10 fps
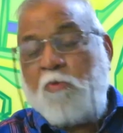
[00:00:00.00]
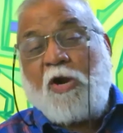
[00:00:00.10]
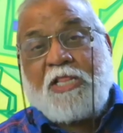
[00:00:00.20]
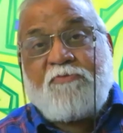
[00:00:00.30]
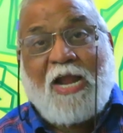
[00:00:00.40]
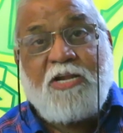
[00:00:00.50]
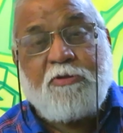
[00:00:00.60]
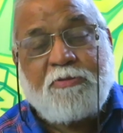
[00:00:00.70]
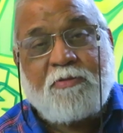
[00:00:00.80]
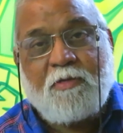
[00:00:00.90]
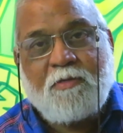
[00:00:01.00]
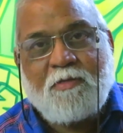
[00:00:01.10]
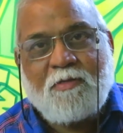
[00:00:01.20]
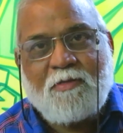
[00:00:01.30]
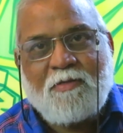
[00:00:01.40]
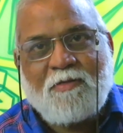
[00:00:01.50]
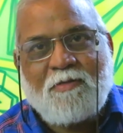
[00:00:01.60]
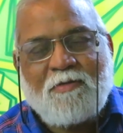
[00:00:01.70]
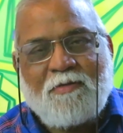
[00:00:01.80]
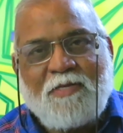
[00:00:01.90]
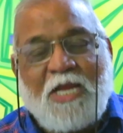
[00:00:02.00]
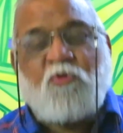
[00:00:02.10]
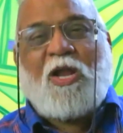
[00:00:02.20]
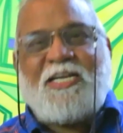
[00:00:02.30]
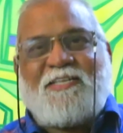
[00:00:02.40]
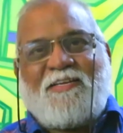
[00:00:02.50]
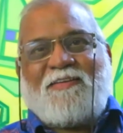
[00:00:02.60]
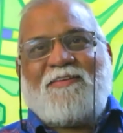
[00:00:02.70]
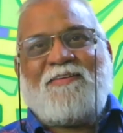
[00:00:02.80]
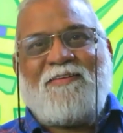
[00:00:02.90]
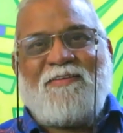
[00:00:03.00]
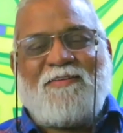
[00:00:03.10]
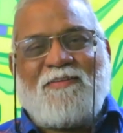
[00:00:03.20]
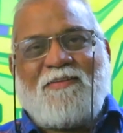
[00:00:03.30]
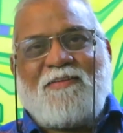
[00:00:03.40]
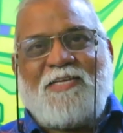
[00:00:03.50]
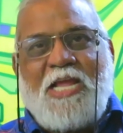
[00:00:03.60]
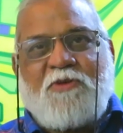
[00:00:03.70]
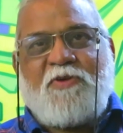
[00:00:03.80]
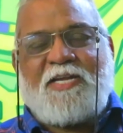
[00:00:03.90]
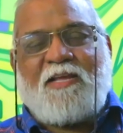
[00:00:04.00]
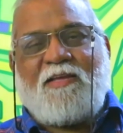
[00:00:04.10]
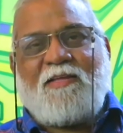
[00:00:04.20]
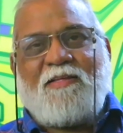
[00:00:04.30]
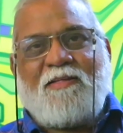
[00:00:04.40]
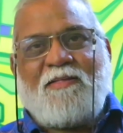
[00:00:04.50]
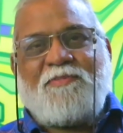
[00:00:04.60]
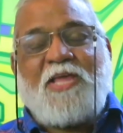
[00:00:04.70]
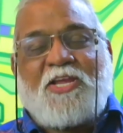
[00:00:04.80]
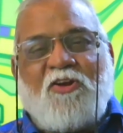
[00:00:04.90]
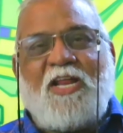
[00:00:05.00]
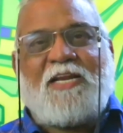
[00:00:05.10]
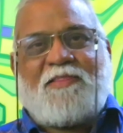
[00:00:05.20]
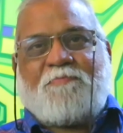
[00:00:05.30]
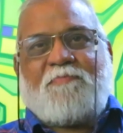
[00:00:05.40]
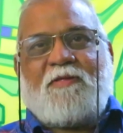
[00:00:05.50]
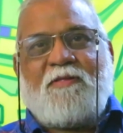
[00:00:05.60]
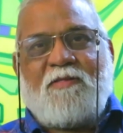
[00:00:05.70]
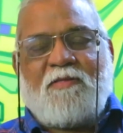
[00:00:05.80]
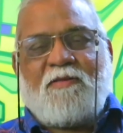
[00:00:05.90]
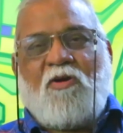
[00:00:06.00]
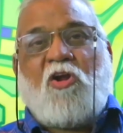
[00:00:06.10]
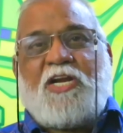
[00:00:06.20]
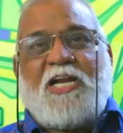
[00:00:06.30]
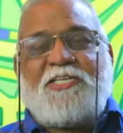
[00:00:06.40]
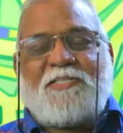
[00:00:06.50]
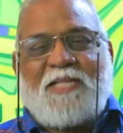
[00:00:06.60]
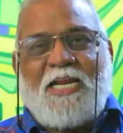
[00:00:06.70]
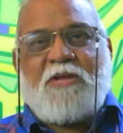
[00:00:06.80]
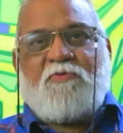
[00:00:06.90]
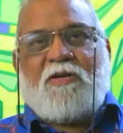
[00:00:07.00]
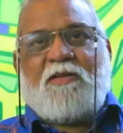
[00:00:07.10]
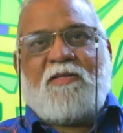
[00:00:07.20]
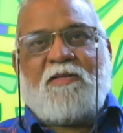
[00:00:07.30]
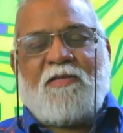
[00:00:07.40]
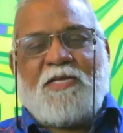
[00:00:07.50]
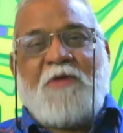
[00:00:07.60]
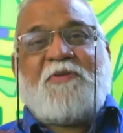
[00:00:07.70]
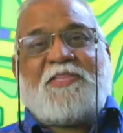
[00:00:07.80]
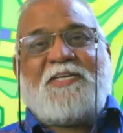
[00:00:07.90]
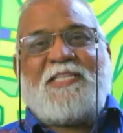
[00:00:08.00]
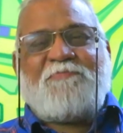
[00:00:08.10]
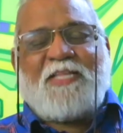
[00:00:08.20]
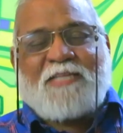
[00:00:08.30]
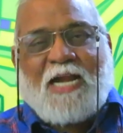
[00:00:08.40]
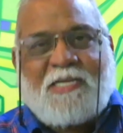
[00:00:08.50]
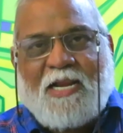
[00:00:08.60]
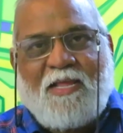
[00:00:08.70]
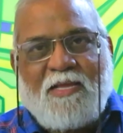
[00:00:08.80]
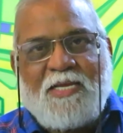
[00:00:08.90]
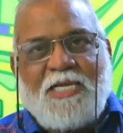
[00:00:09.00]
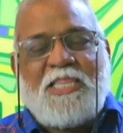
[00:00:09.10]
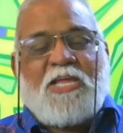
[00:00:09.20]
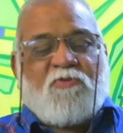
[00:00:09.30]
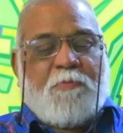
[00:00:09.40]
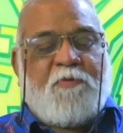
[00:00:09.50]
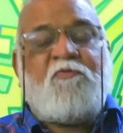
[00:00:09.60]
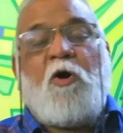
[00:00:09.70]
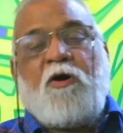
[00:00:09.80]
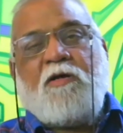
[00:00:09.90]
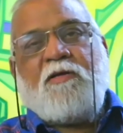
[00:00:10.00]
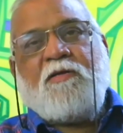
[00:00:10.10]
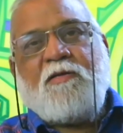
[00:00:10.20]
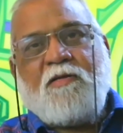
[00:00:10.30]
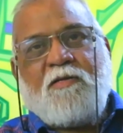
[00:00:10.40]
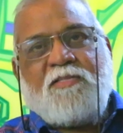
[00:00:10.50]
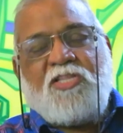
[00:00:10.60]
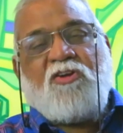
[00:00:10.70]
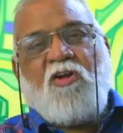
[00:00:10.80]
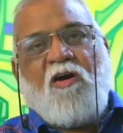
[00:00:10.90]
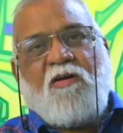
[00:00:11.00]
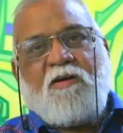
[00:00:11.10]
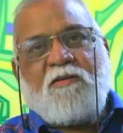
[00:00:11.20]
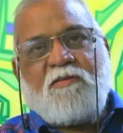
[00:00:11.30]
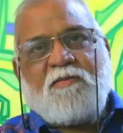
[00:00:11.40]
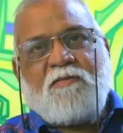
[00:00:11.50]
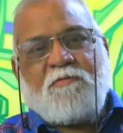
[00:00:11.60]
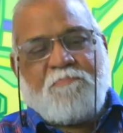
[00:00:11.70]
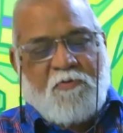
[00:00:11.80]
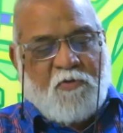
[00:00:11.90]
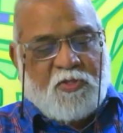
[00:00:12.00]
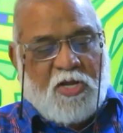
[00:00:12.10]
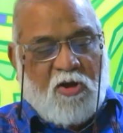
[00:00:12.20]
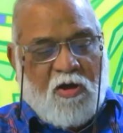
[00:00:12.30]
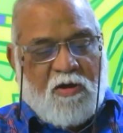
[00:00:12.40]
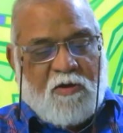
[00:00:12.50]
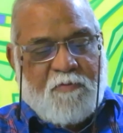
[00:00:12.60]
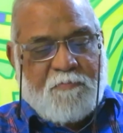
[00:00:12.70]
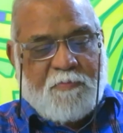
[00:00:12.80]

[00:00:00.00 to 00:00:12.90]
What are the values? equality, equity, secularism. All religions are equal. Every citizen of this country is equal before the law. Before the law.